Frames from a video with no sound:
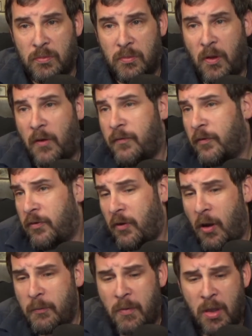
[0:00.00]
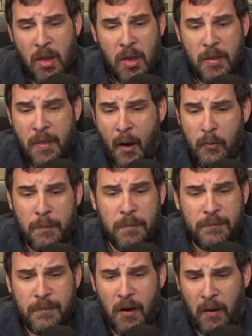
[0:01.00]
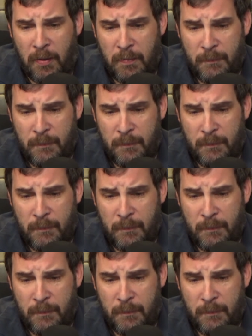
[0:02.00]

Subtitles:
Now for some, that would be fine.